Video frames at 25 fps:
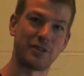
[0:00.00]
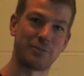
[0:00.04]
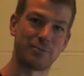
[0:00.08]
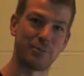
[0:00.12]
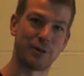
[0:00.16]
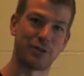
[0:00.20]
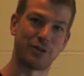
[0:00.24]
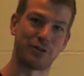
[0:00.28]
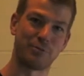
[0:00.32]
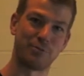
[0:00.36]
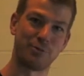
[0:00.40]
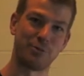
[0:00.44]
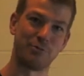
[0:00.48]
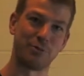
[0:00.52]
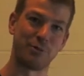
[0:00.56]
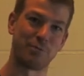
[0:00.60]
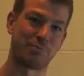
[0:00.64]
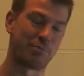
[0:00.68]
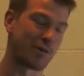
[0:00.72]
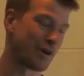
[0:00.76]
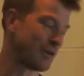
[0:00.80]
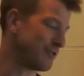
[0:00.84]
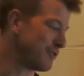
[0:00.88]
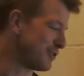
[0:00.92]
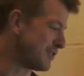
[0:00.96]
as possible with
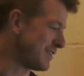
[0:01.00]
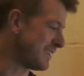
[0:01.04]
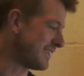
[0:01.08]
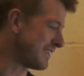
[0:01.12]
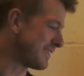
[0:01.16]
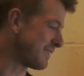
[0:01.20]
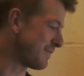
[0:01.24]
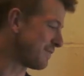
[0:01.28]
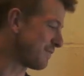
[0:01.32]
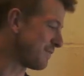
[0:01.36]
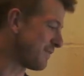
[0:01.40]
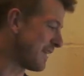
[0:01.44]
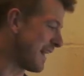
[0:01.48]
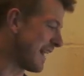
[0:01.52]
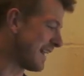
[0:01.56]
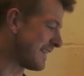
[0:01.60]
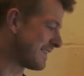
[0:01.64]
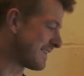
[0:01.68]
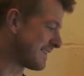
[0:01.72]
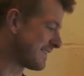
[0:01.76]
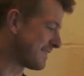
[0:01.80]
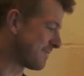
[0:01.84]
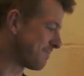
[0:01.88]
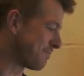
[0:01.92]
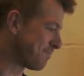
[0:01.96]
proteins and
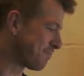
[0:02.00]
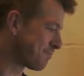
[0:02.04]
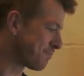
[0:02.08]
fats.